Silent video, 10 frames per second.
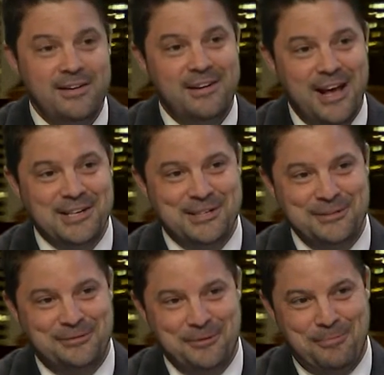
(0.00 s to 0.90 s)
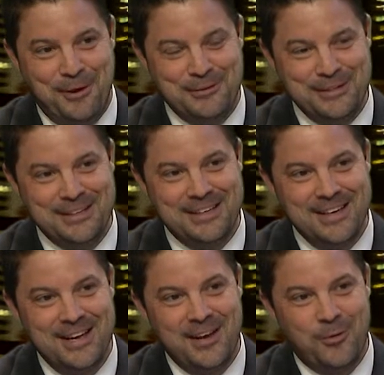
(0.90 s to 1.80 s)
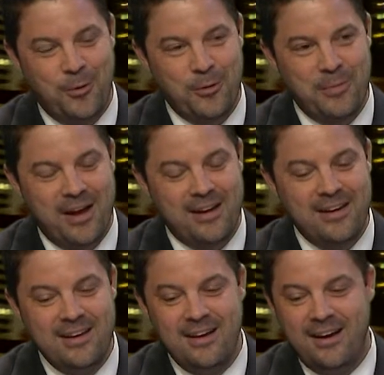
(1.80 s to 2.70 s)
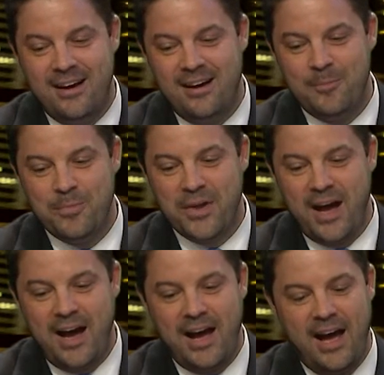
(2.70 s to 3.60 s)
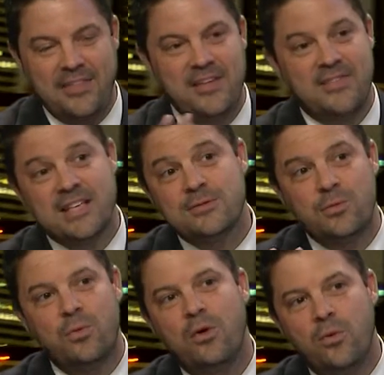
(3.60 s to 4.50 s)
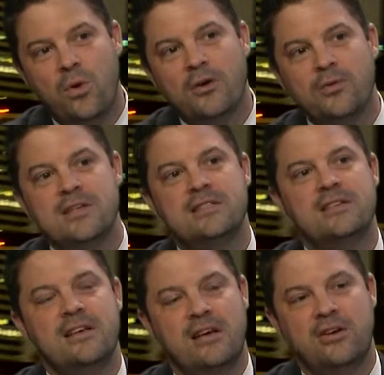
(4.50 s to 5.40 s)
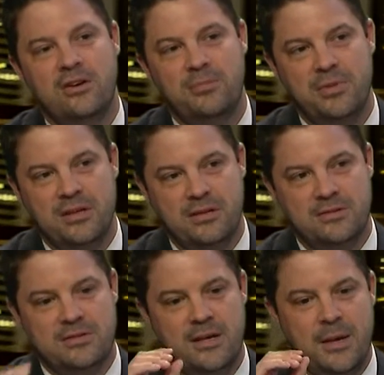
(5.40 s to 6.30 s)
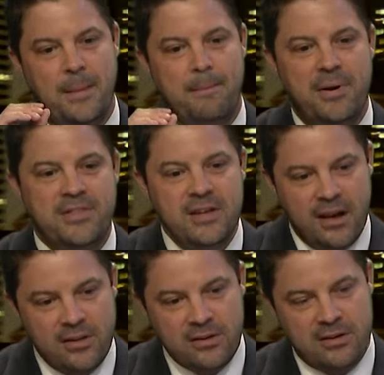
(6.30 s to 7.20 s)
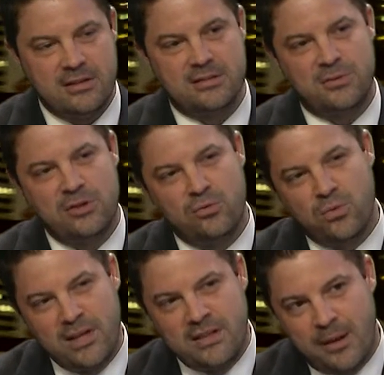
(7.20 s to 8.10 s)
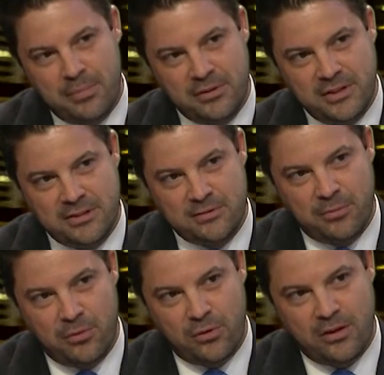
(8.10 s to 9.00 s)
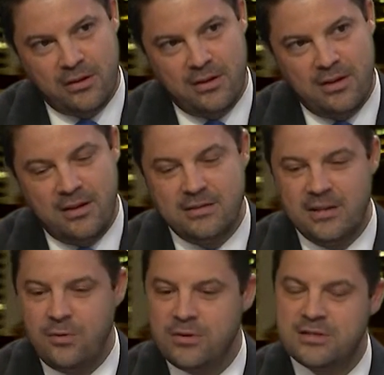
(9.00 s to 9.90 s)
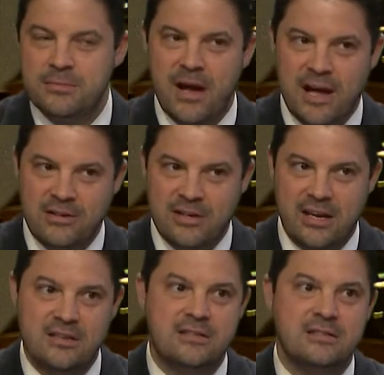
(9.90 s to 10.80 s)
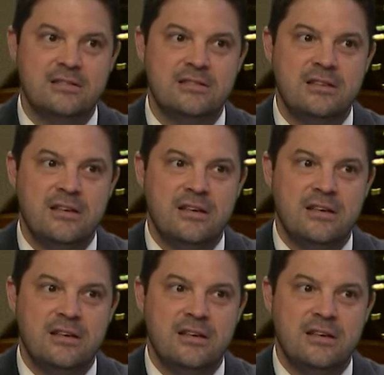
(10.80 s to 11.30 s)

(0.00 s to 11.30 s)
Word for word: National Football League quarterback. Um, I think that's one reason it could have been used. But the other is when you read that police report, there were some allegations